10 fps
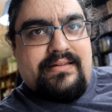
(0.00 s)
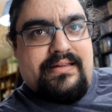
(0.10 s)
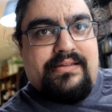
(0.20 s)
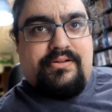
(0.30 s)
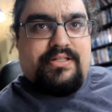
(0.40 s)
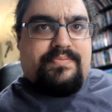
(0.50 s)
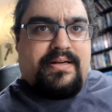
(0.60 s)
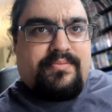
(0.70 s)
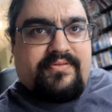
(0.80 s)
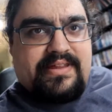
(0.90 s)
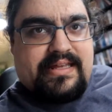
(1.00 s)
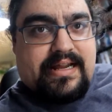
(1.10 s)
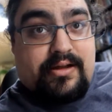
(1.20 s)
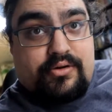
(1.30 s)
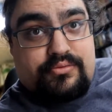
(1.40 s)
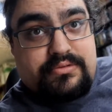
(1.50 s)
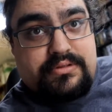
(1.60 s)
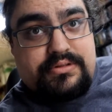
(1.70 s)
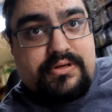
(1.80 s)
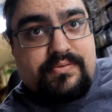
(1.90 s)
either it's been a movie that I
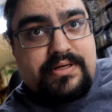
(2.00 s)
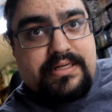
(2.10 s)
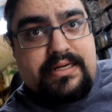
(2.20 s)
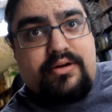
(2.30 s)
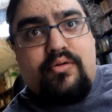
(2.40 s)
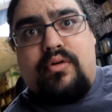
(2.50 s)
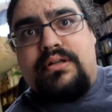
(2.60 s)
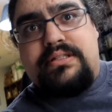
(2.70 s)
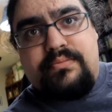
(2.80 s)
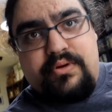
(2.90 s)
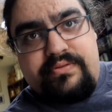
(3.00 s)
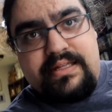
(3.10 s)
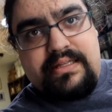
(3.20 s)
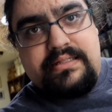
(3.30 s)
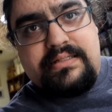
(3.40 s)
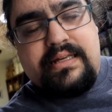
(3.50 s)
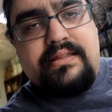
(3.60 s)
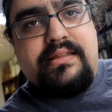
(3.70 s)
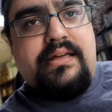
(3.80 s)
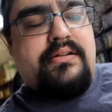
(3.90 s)
own so I watch it here or it's a movie that's at
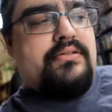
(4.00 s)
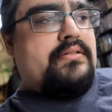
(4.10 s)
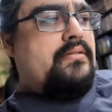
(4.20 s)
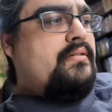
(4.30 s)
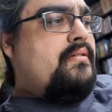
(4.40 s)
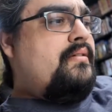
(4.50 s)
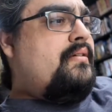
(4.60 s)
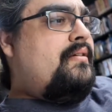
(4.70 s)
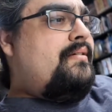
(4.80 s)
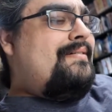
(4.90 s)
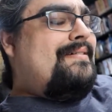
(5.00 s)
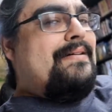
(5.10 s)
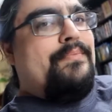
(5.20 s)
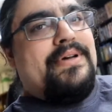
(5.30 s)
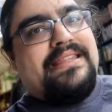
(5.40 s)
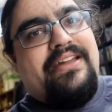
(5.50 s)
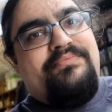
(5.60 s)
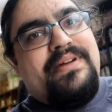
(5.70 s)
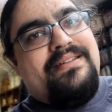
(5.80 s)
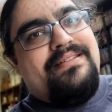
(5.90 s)
the theaters but they've
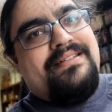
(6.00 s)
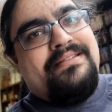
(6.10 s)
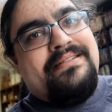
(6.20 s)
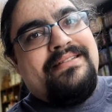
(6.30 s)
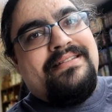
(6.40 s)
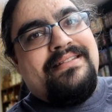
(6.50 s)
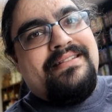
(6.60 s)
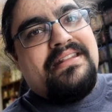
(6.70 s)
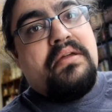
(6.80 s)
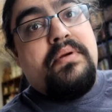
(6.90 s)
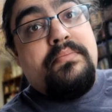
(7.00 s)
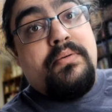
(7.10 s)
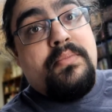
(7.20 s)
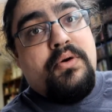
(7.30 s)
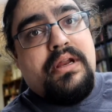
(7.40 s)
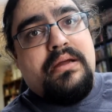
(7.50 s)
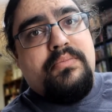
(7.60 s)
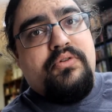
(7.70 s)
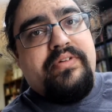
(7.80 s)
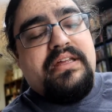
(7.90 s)
been they've been promoting a
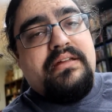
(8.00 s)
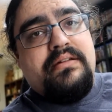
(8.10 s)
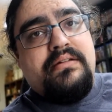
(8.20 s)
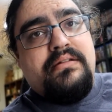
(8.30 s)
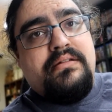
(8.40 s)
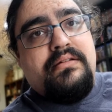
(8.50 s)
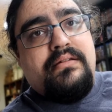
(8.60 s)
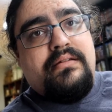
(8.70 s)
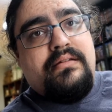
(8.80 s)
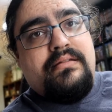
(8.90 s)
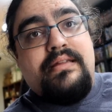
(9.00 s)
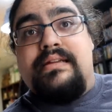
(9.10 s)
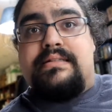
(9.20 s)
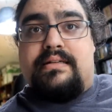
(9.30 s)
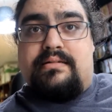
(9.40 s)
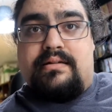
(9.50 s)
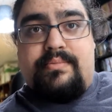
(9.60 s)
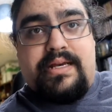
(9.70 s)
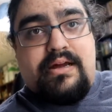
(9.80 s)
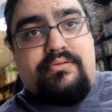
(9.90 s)
movie that isn't
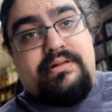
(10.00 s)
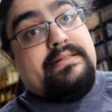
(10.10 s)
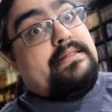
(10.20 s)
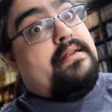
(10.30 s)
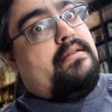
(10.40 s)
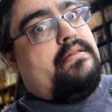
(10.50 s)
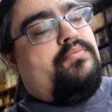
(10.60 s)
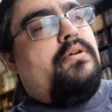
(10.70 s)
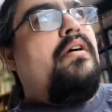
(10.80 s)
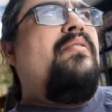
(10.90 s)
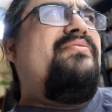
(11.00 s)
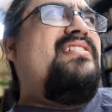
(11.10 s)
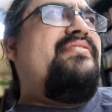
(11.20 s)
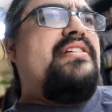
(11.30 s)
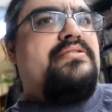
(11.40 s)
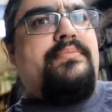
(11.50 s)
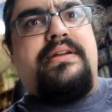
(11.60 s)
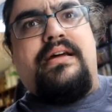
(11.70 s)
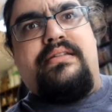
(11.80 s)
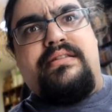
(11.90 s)
coming out at least not at this point hopefully eventually but
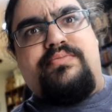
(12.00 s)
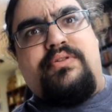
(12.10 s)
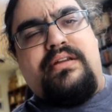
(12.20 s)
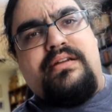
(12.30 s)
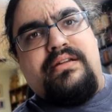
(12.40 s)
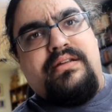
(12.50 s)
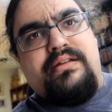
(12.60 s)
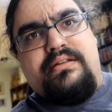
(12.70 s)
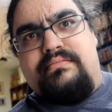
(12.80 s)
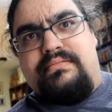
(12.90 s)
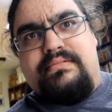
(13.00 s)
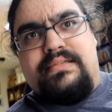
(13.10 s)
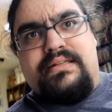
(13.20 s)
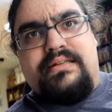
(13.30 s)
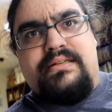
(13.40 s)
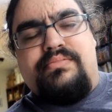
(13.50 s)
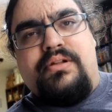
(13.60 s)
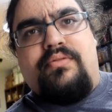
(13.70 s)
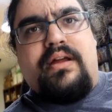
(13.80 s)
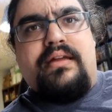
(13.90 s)
not at this point to, to
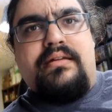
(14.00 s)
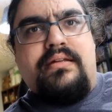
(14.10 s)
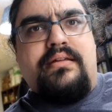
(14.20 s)
Blu-ray